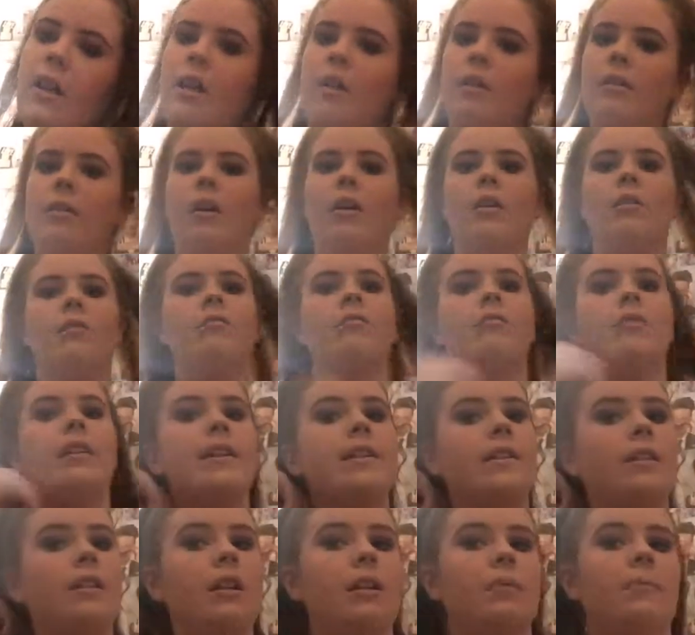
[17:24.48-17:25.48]
that I
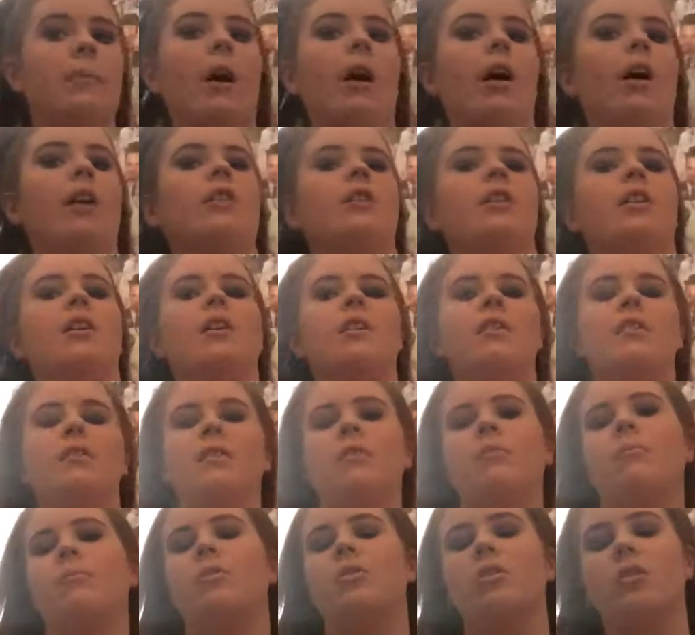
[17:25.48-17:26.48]
recently
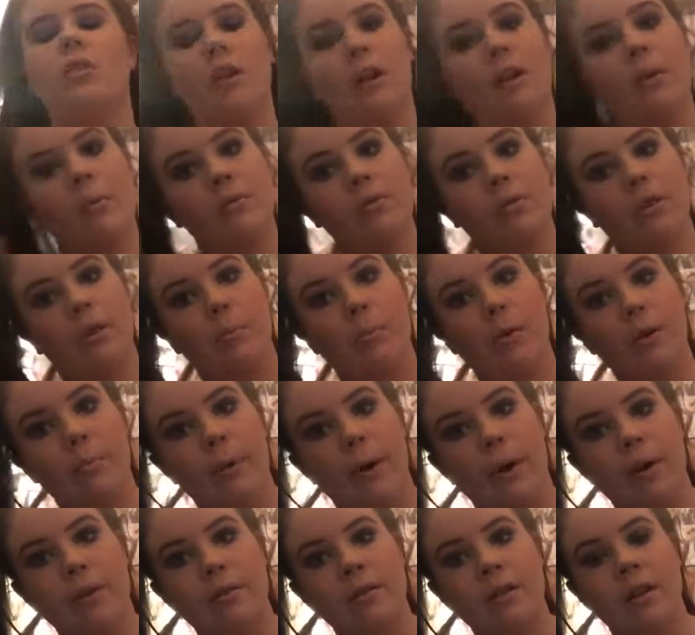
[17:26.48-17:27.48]
purchased, which it was on a blog
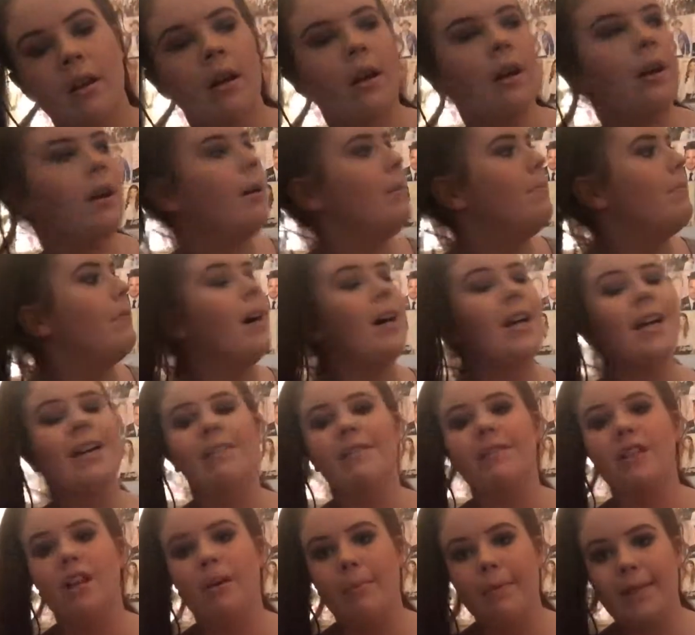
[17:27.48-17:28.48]
post. I
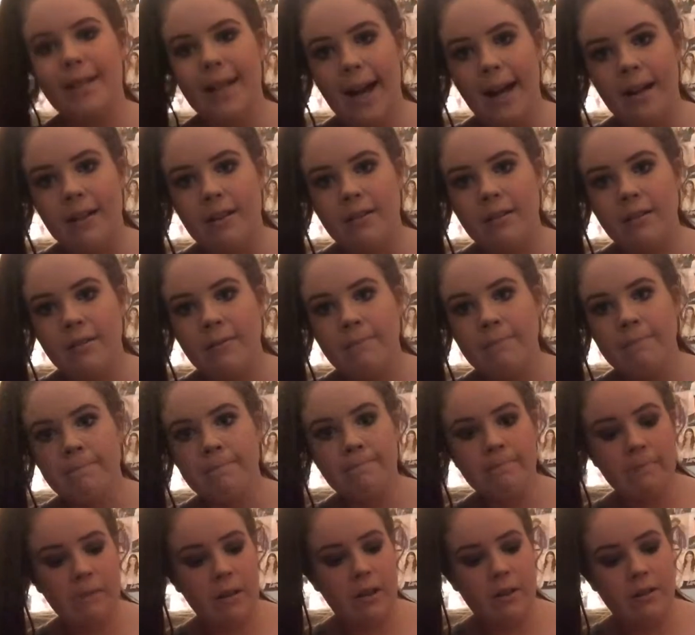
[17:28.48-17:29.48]
put down my dad's.
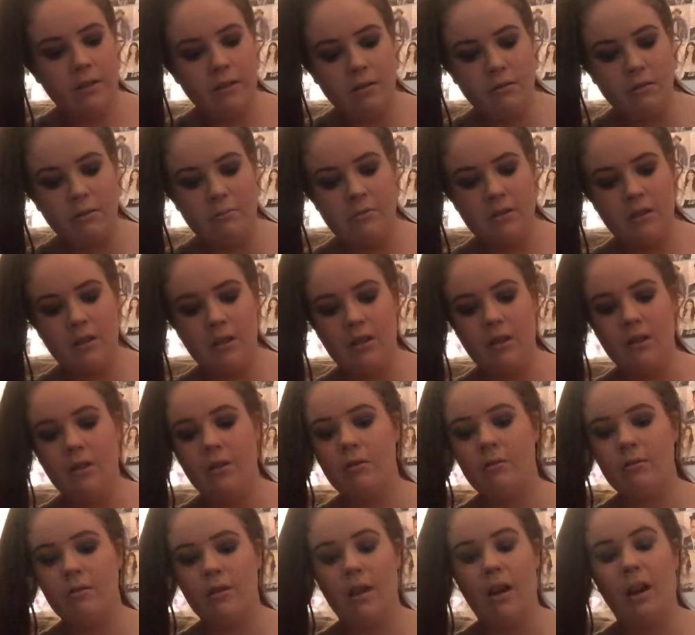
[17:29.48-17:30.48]
So I'm just going to
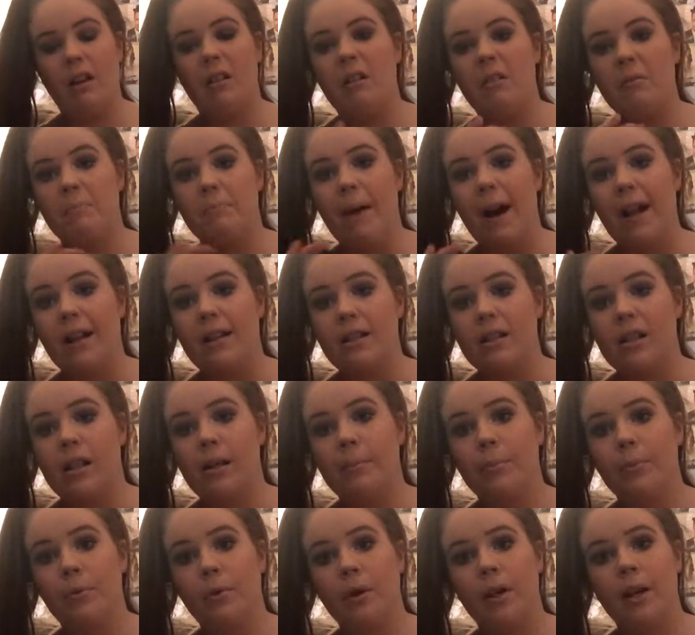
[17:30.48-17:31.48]
use a matte
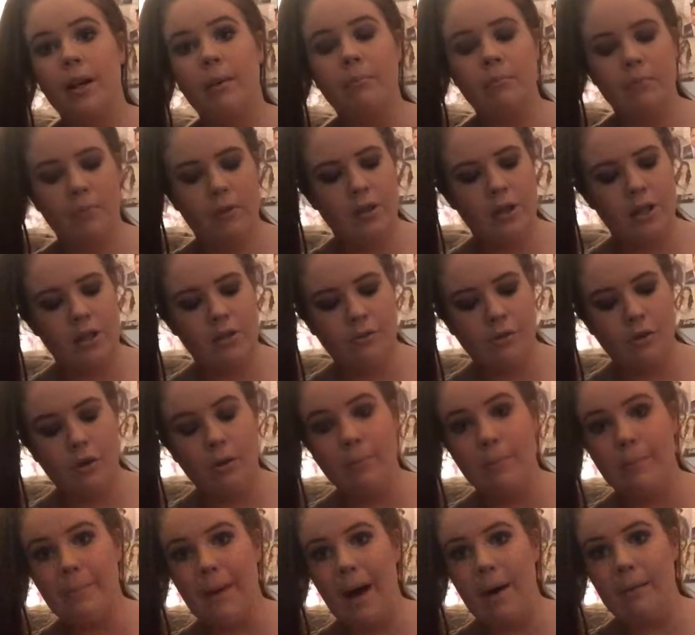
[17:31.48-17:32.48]
lip cream, which is
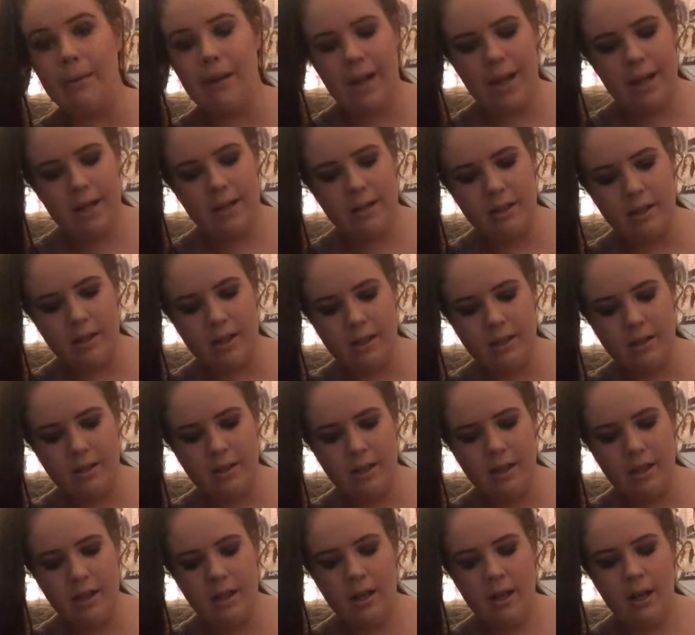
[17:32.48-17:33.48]
from Poundland. It's
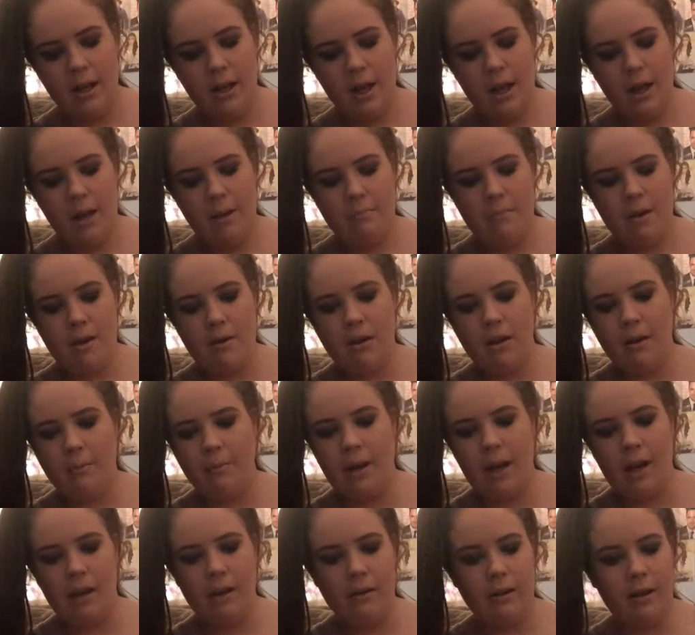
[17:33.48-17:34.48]
the Makeup
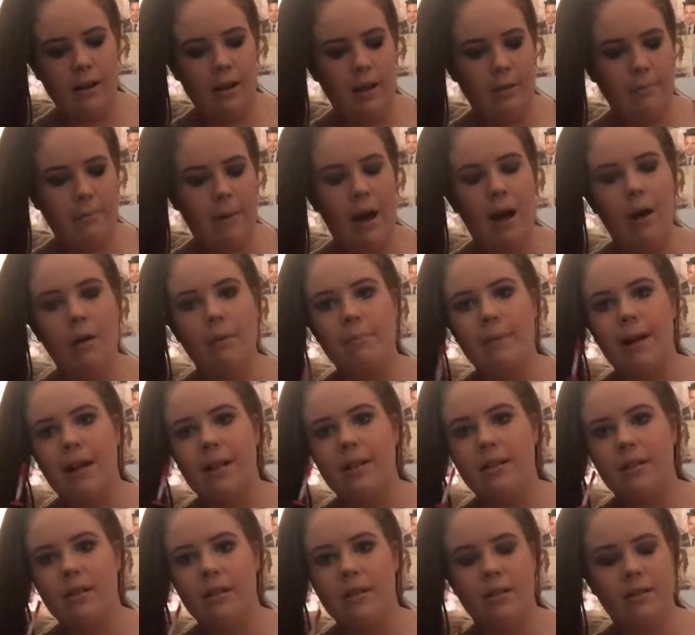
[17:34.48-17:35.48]
Gallery Pout
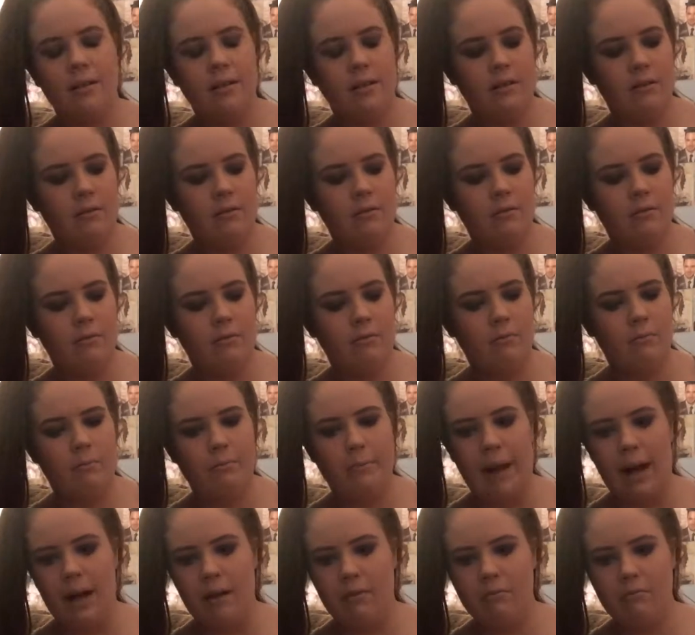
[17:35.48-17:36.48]
Matters
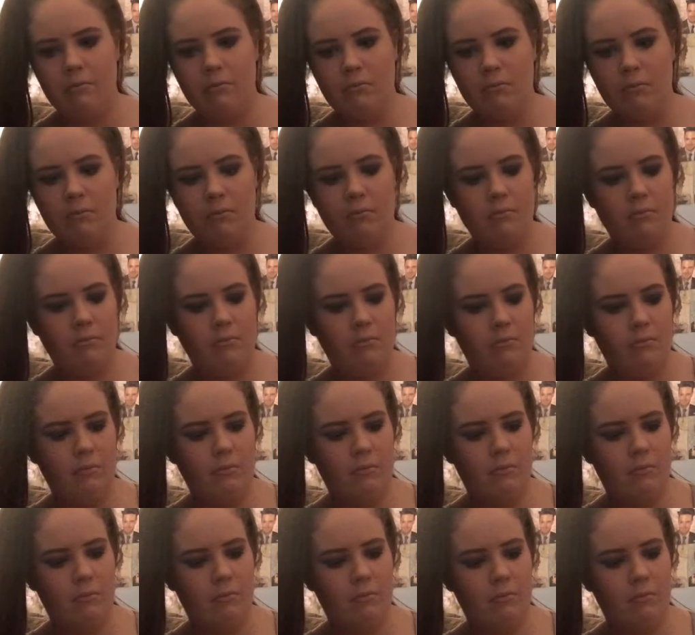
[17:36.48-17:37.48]
matte
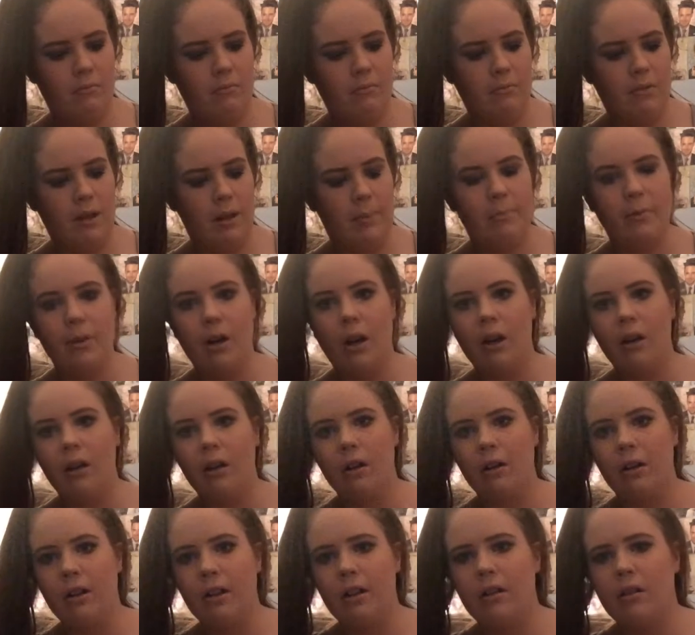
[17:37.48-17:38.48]
lip
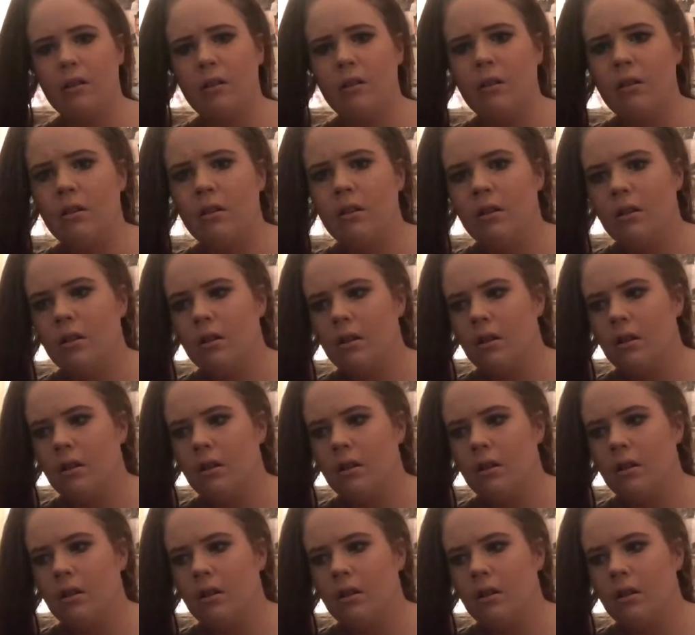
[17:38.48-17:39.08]
colour in,